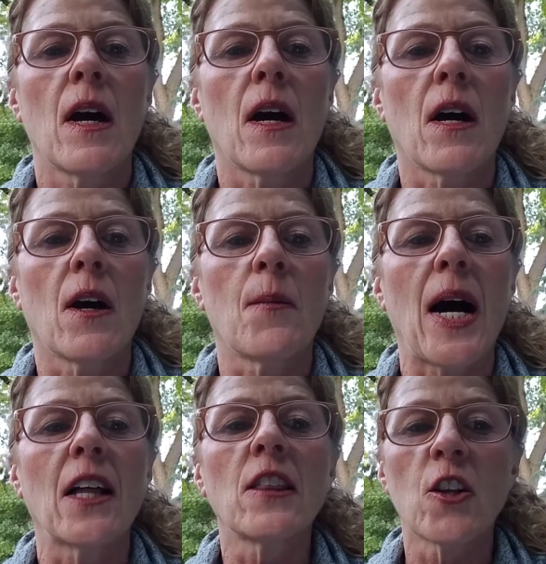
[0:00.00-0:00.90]

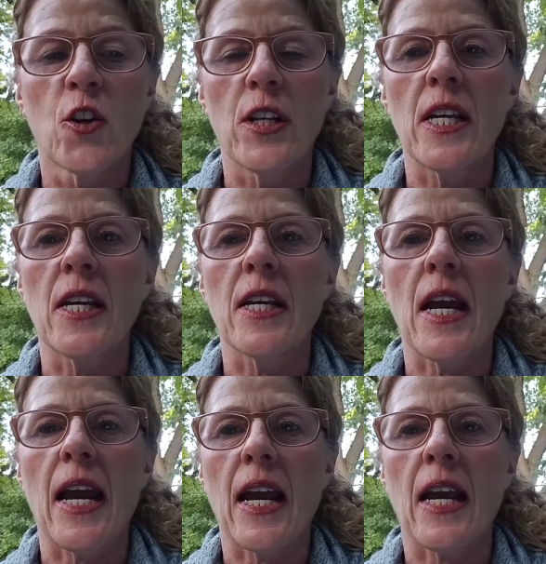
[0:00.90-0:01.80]
on learning
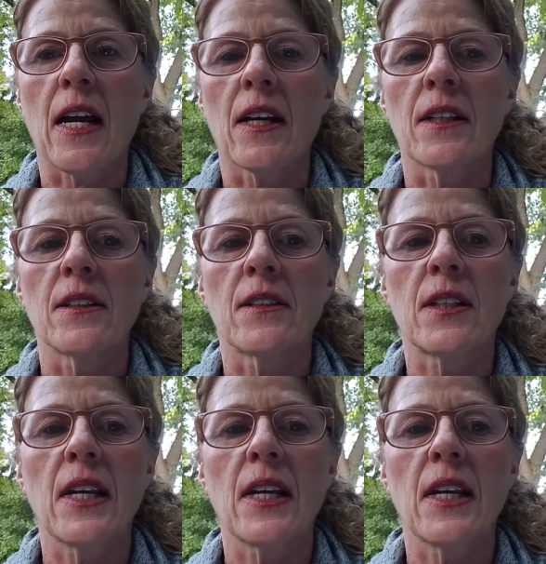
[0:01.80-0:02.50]
and